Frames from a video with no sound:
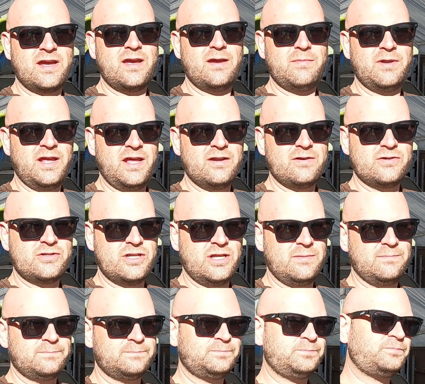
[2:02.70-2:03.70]
time and
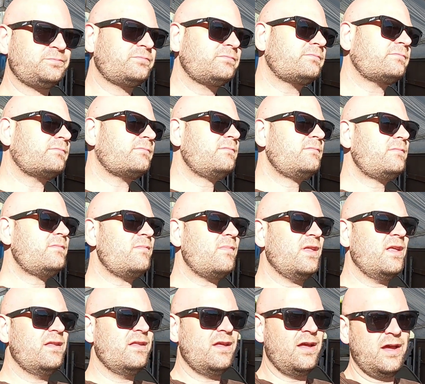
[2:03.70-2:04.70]
energy.
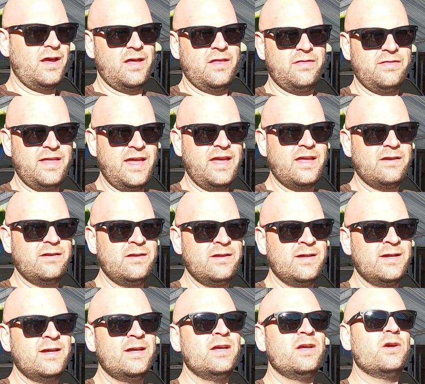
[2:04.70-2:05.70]
Then
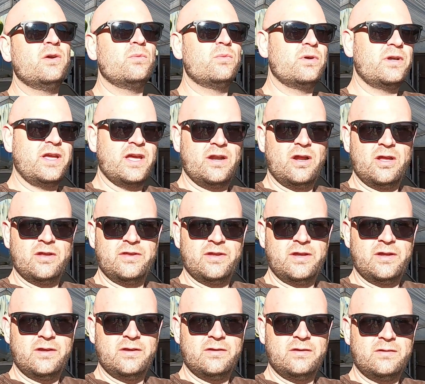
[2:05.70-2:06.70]
we'll get all
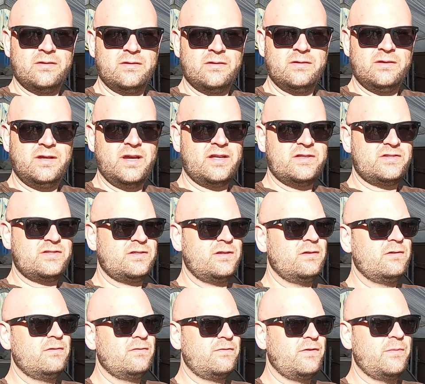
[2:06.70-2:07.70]
the
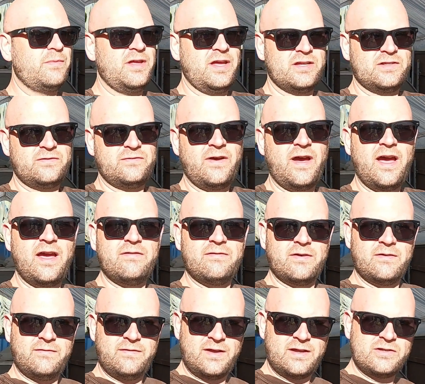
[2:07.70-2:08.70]
guts from the
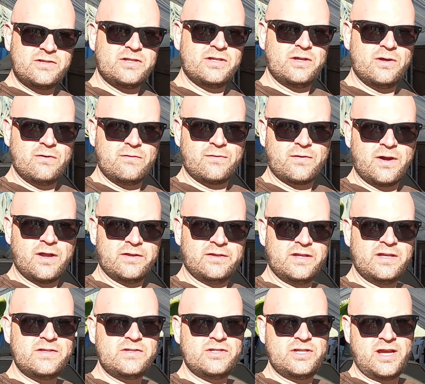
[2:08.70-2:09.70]
S5 eventually over on
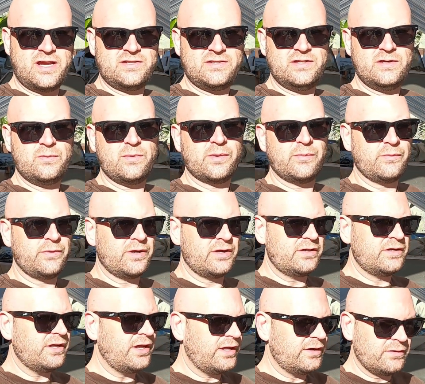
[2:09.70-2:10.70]
this chassis when
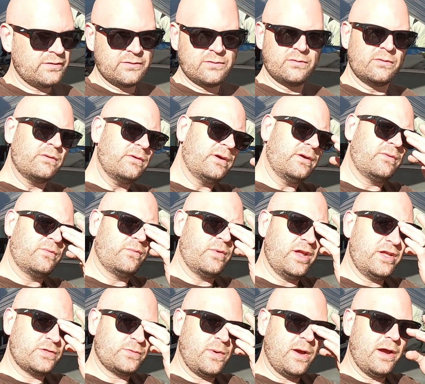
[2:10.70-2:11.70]
we're done
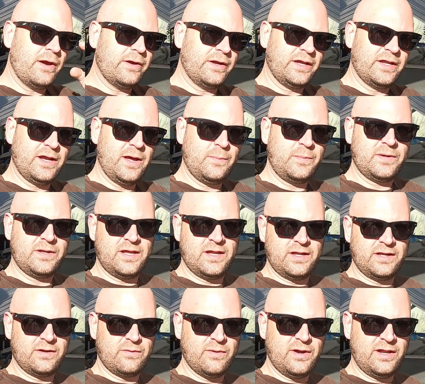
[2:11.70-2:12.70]
race wiring it up and
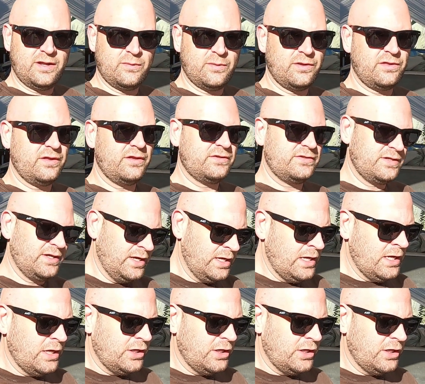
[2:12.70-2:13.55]
getting it ready with its